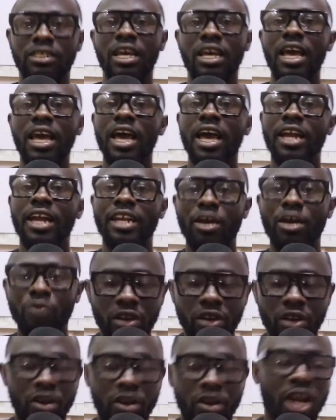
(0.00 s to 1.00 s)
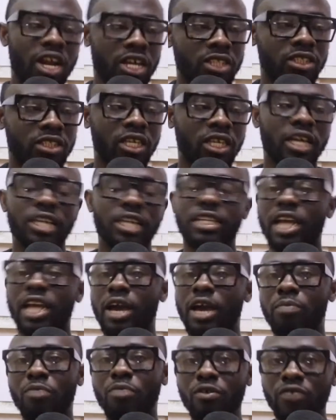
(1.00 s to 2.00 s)
and then we credit the
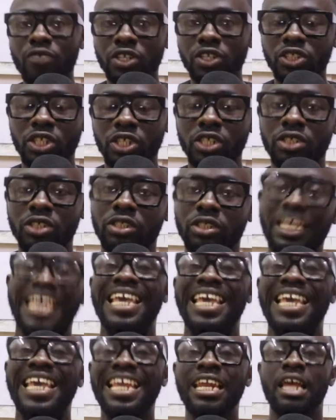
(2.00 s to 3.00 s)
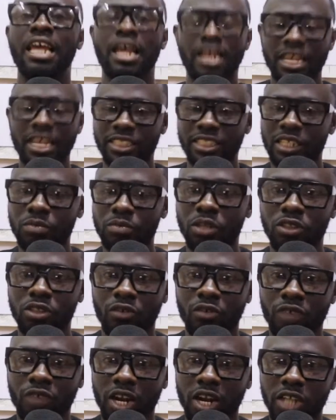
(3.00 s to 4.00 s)
provisions in the statement of
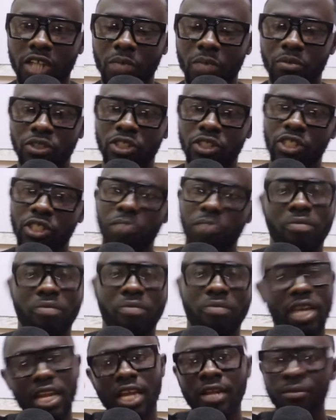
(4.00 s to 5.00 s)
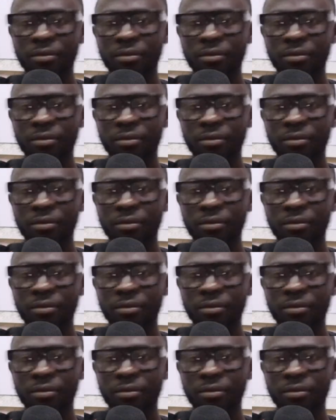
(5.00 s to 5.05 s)
financial position, meaning